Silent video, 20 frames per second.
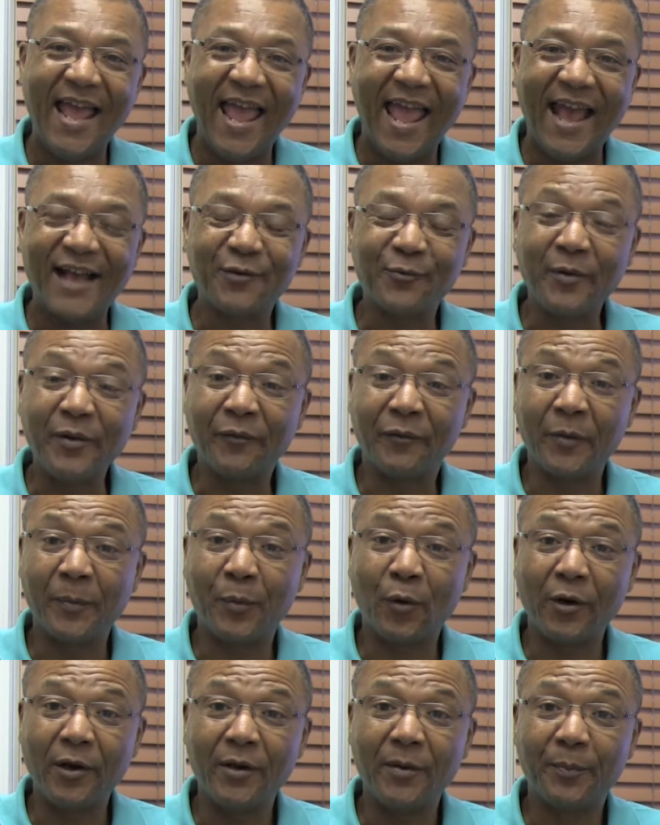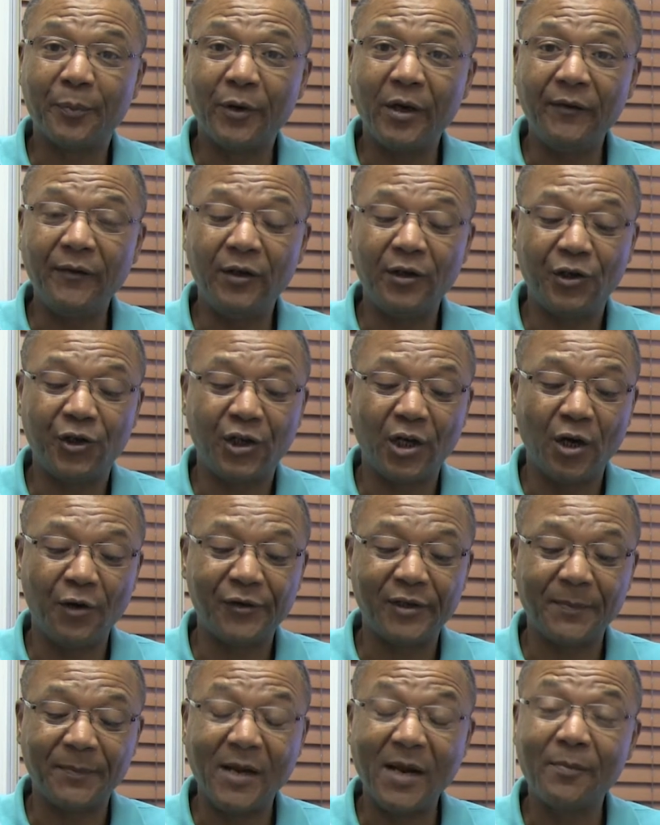As we've reported in previous
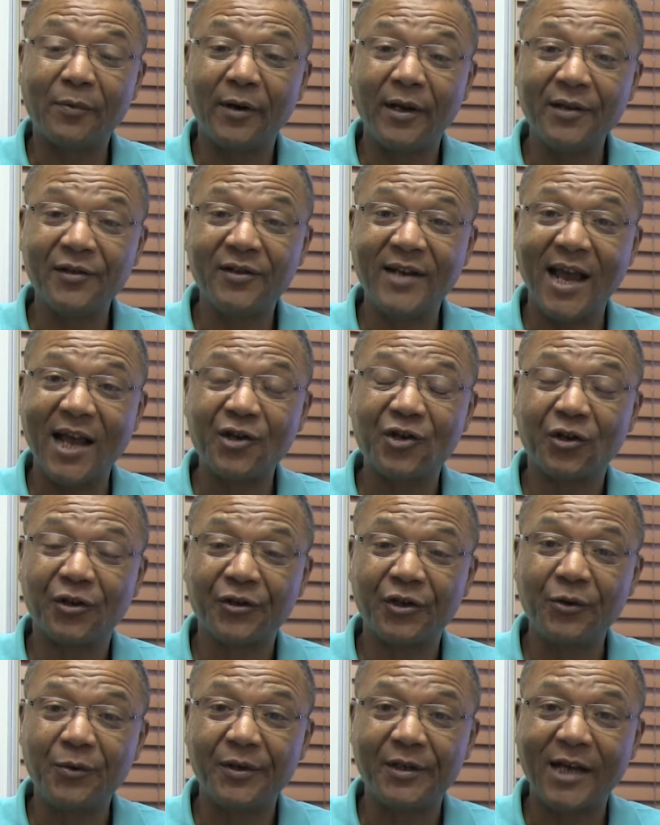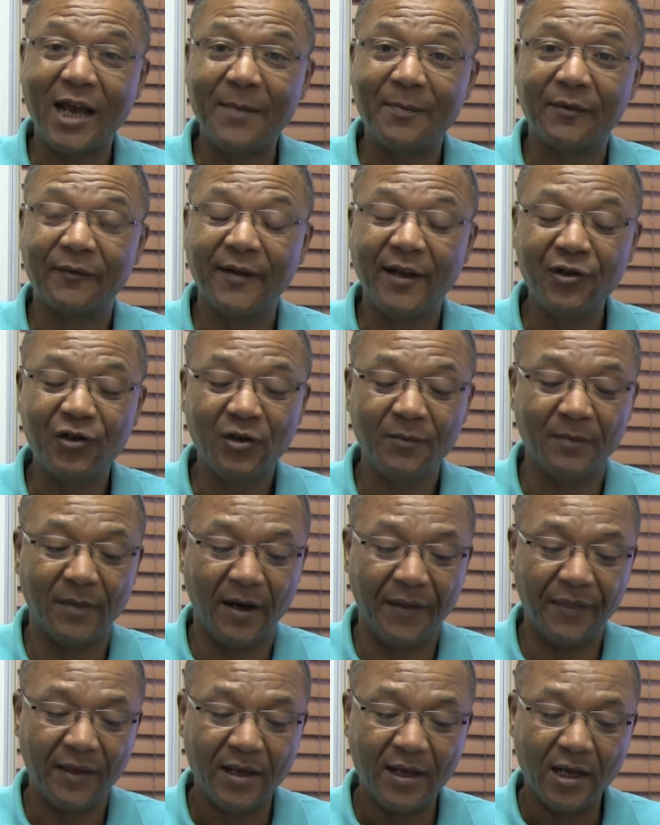shows, September is National Suicide Prevention
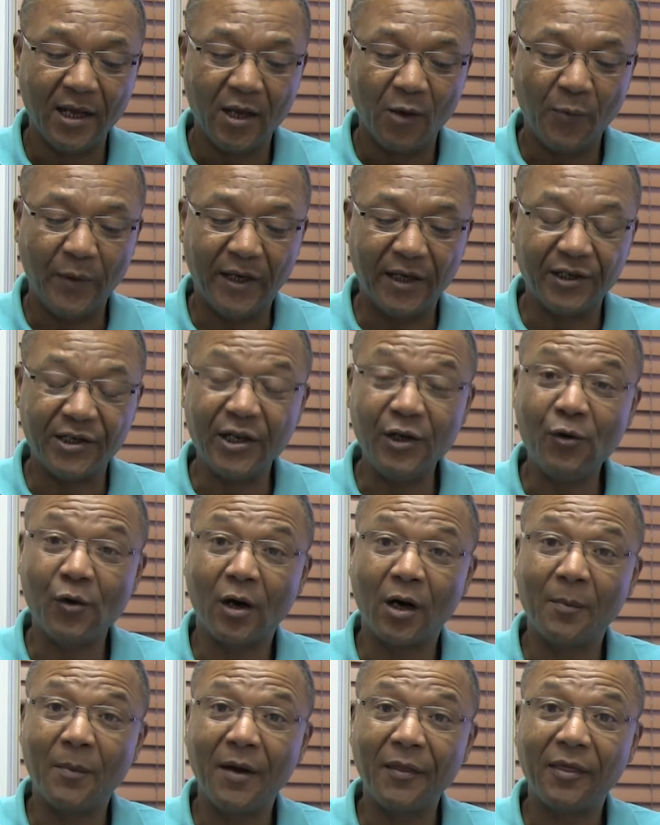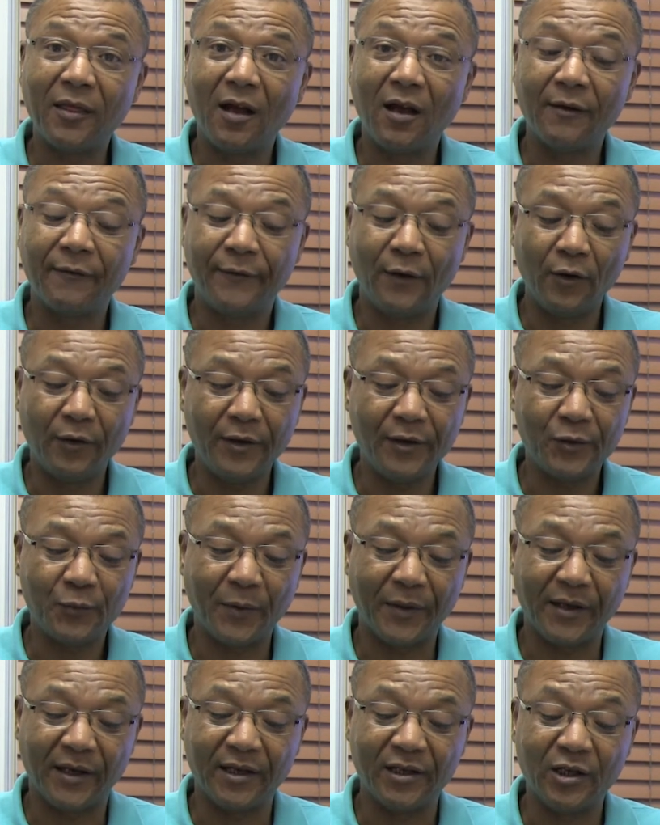Month. We continue our month long focus
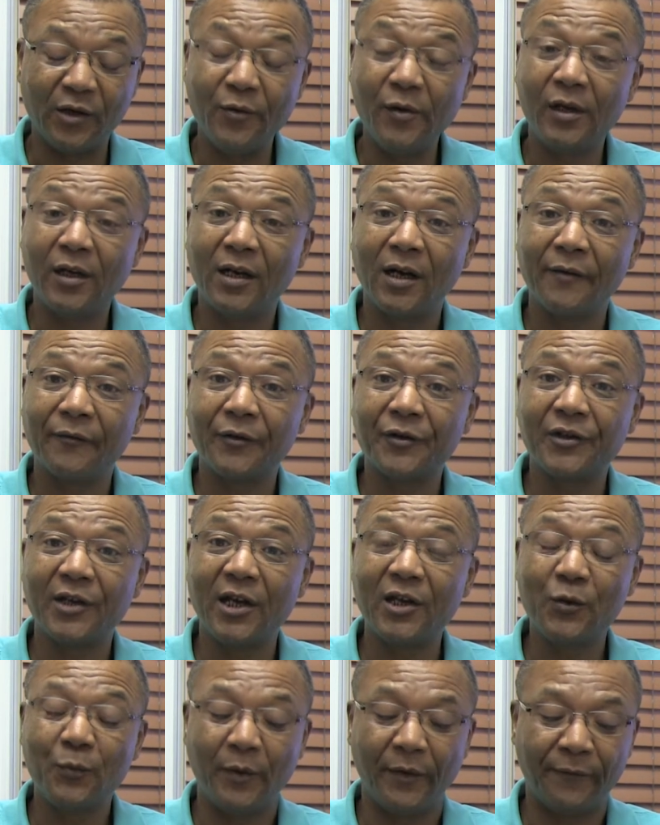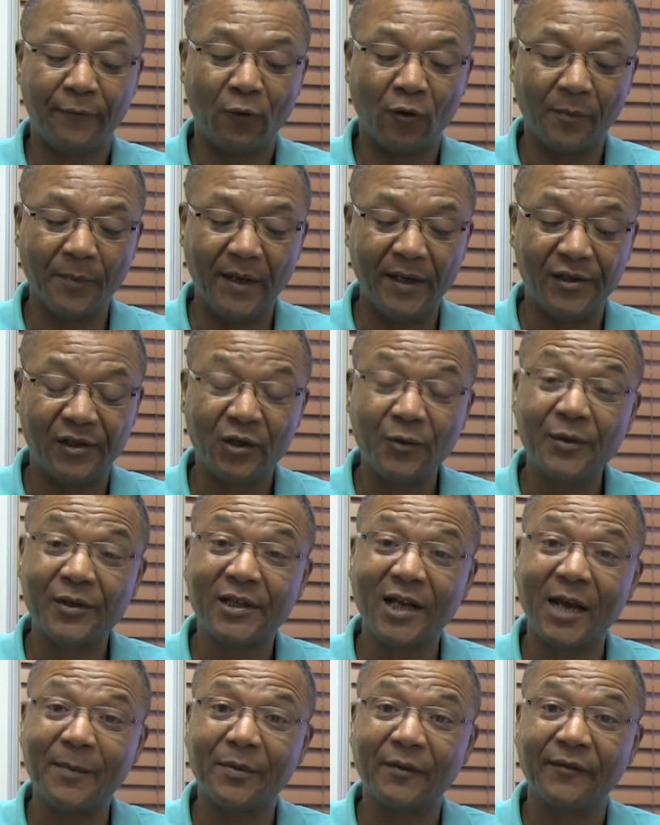with a continuing conversation with Fort Meade
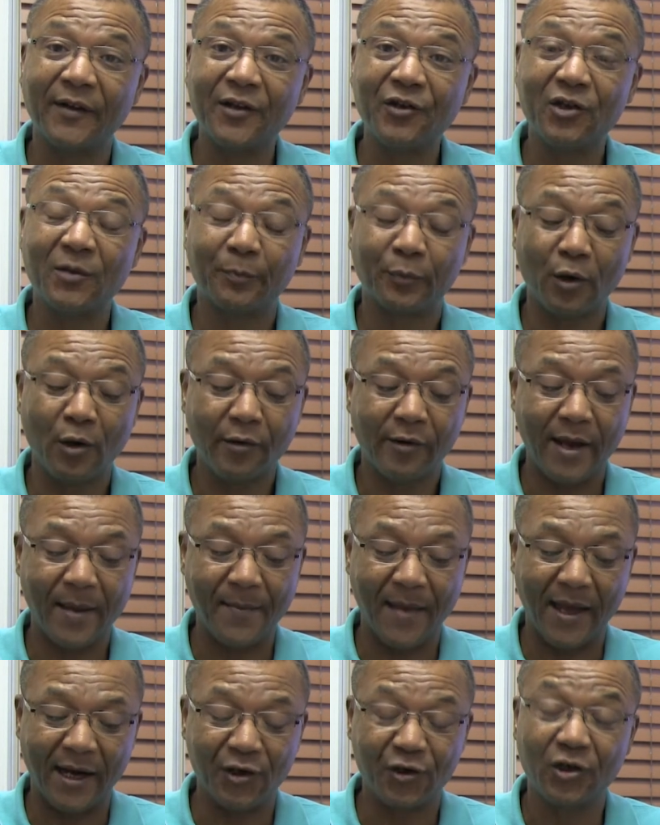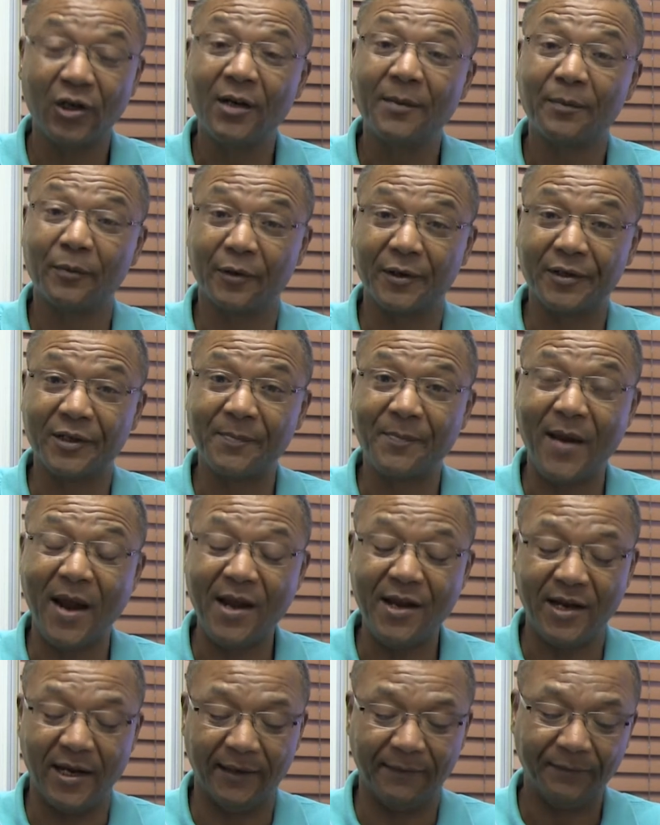Suicide Prevention Program Manager, Marissa
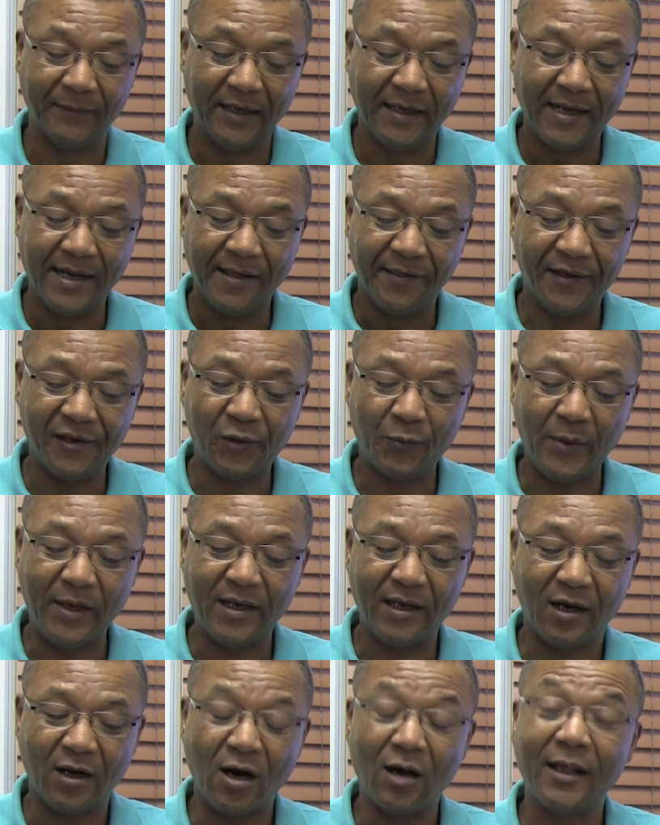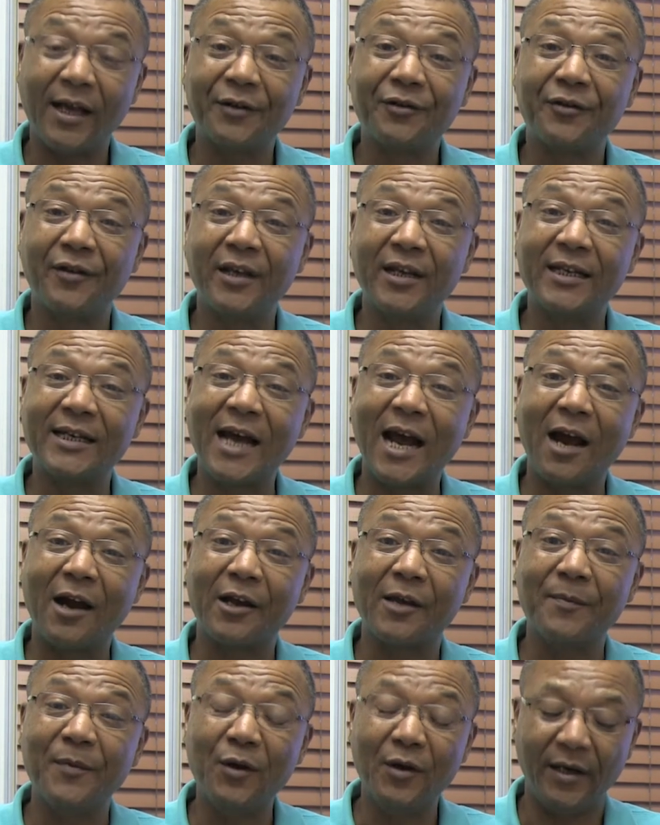Pena. This week, a call out to the entire
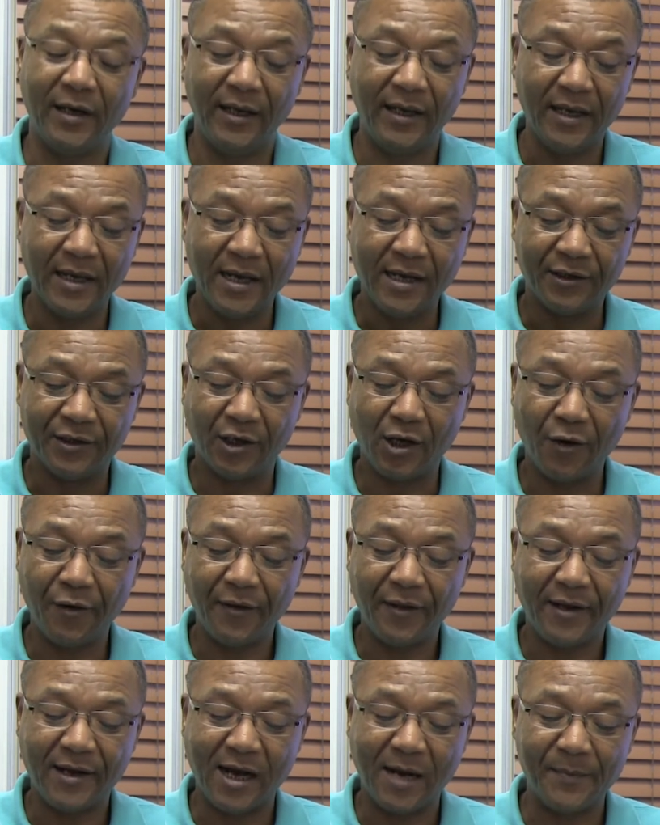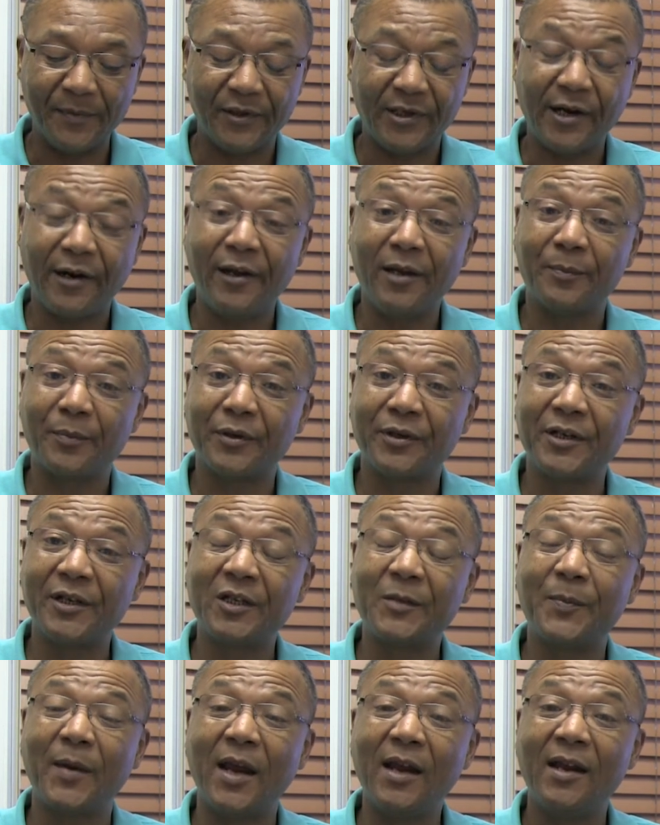community to go to the commissary and
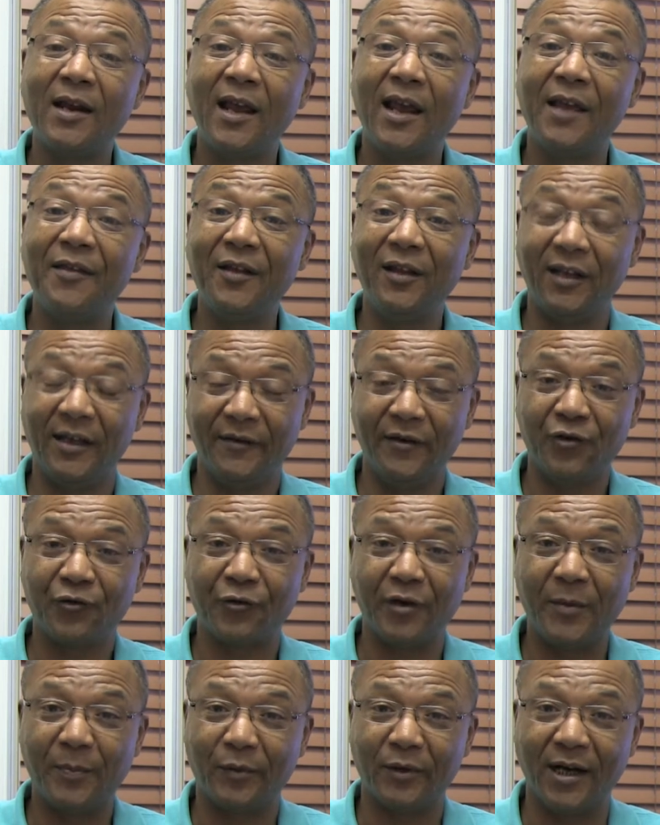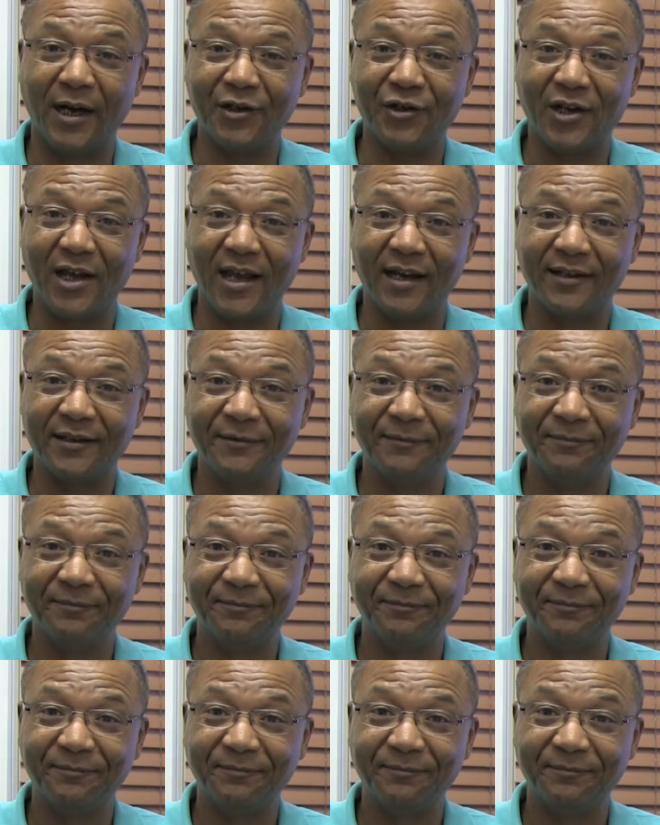participate in the Living Tree Project.